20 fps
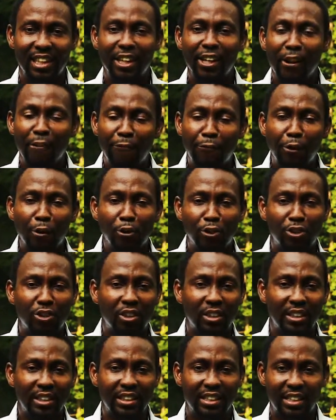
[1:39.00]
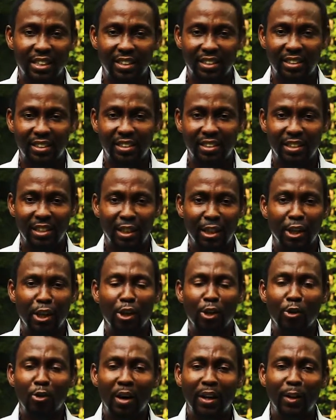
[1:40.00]
the future leaders,
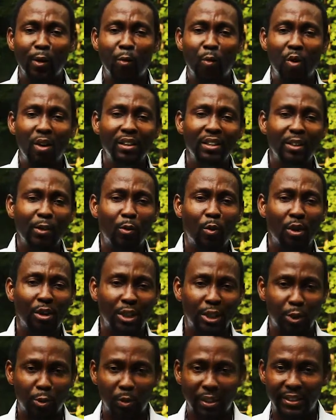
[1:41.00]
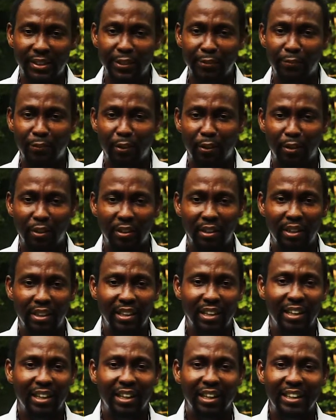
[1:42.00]
you are the one the world is waiting for.
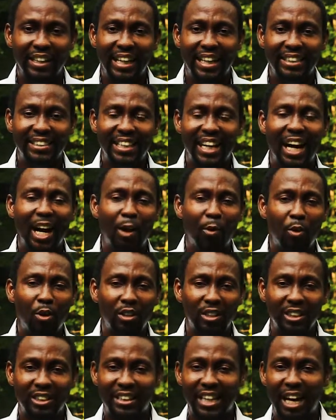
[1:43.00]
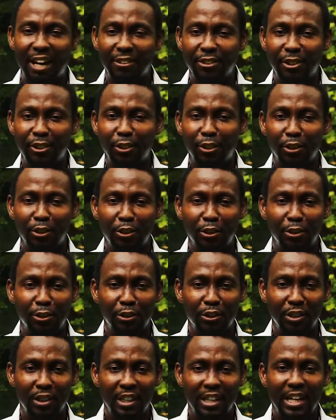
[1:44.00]
The entire world is counting on you.
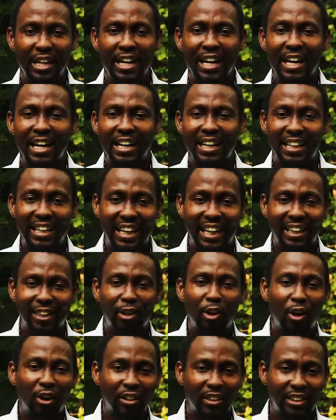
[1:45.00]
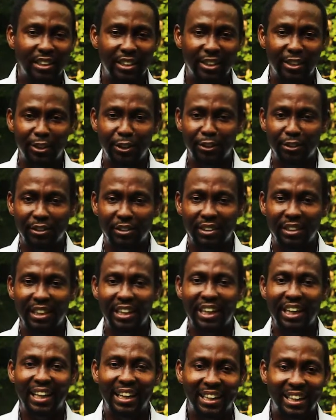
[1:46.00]
Let God lead you.
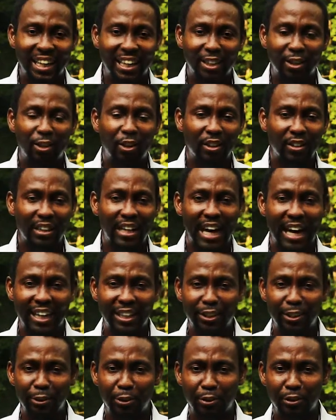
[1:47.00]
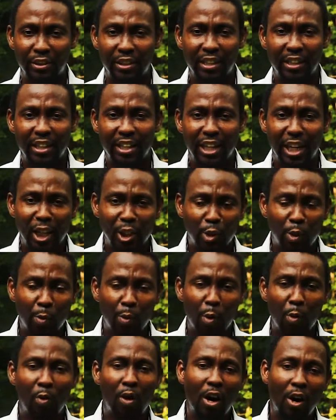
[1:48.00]
Let God guide you. It will
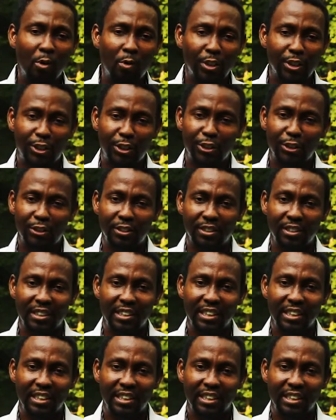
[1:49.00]
be well with you